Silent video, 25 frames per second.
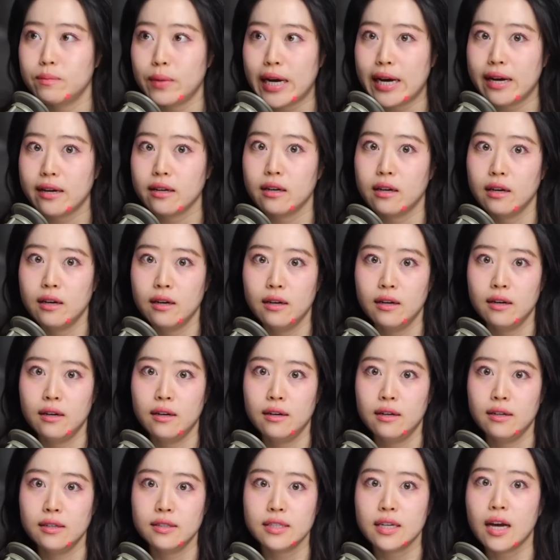beg.
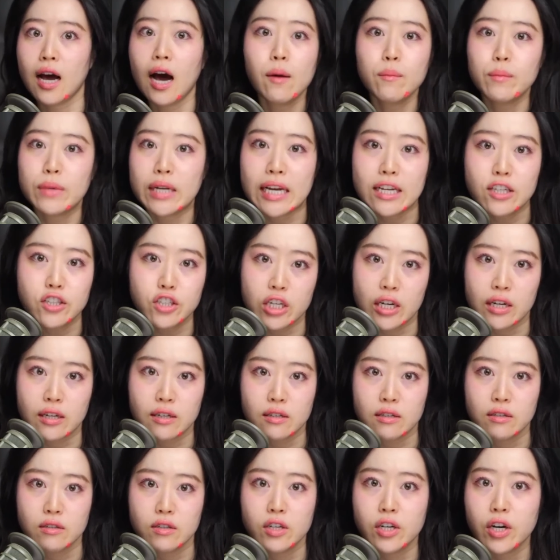It's a combination,
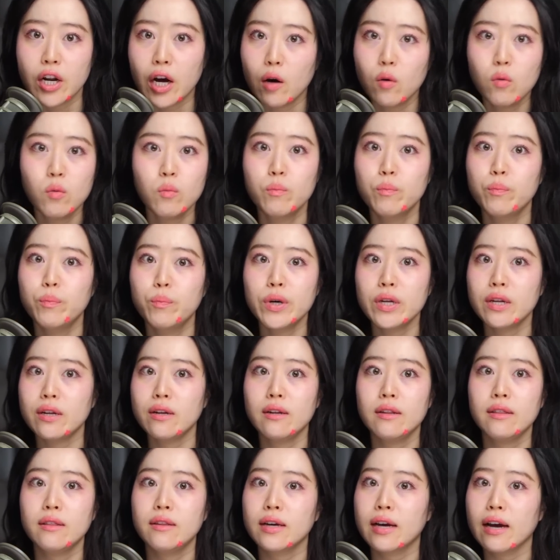you know? But
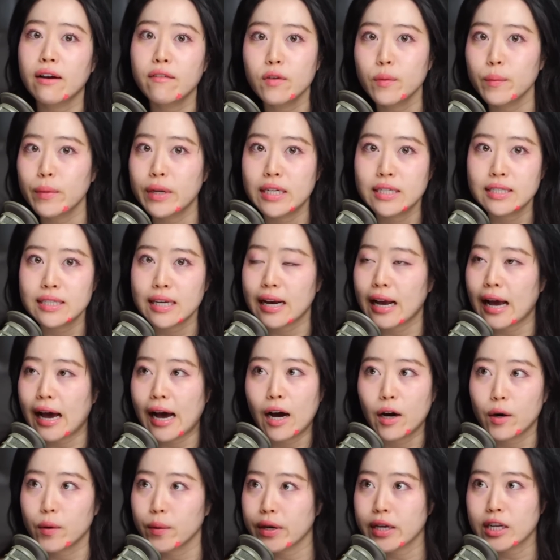the government is like,
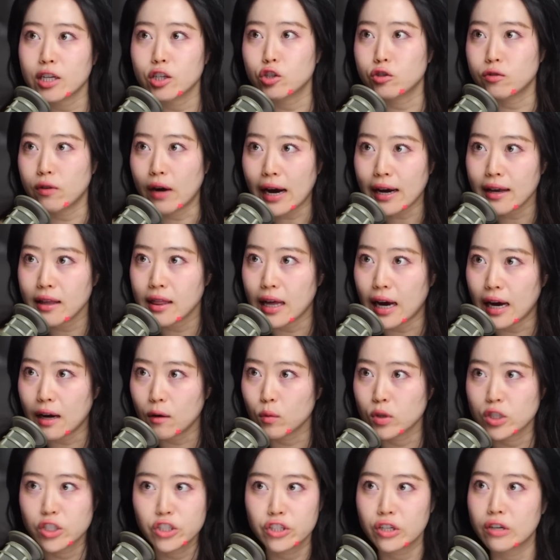how are we going to track that?
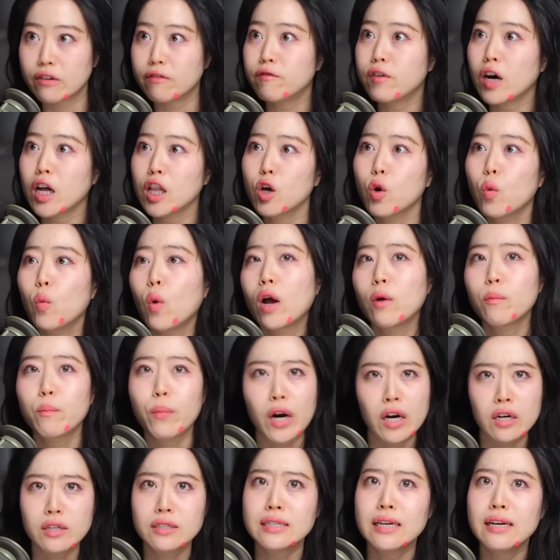We're just going to follow one
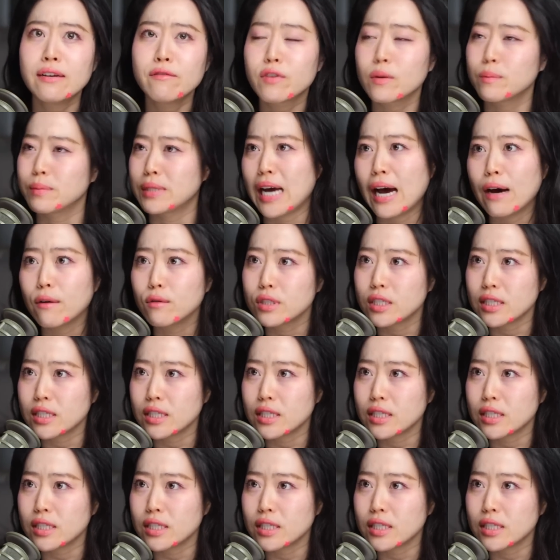person from town